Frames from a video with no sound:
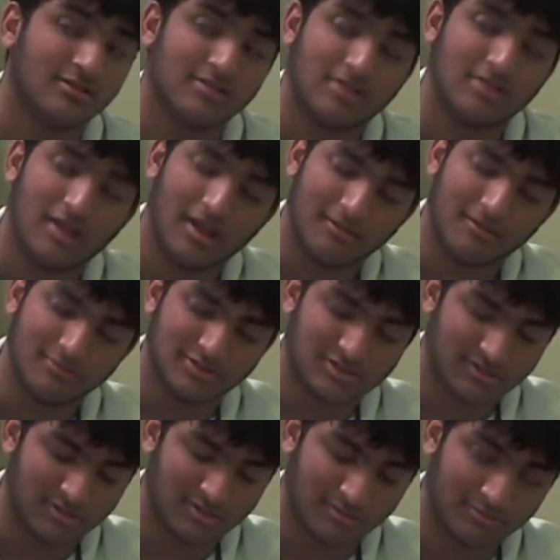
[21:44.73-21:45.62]
I'm just
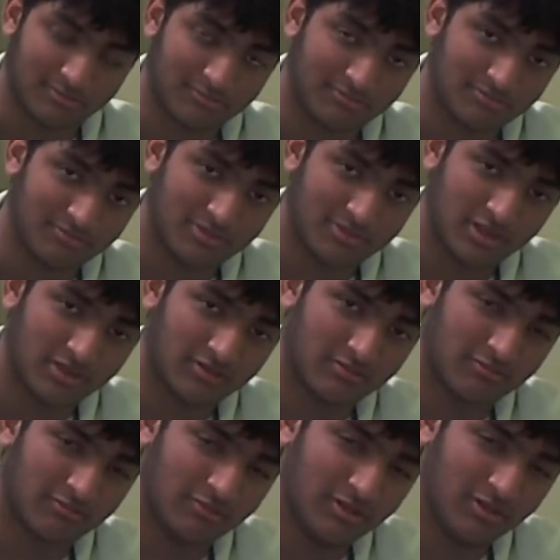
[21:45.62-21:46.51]
gonna pick a
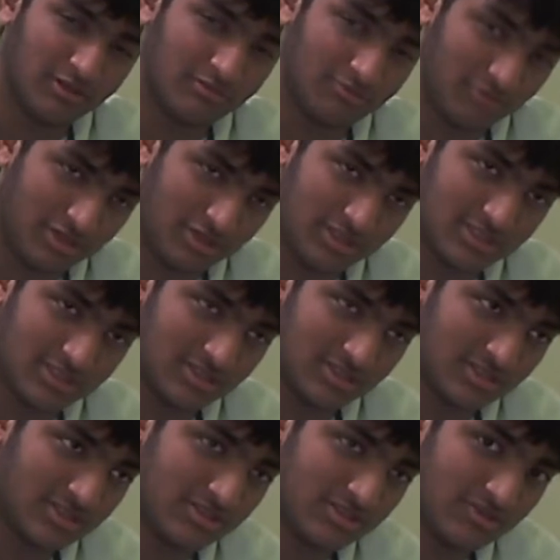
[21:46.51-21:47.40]
really recent
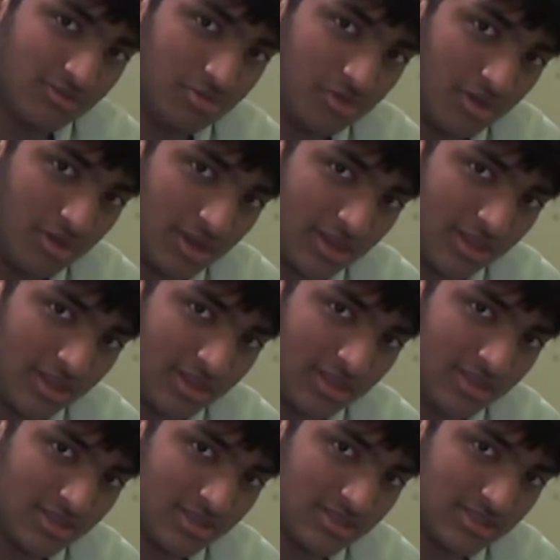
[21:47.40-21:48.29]
story, I
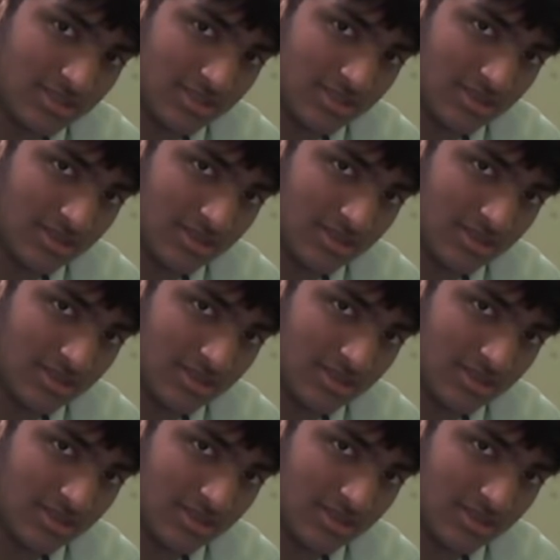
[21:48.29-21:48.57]
guess.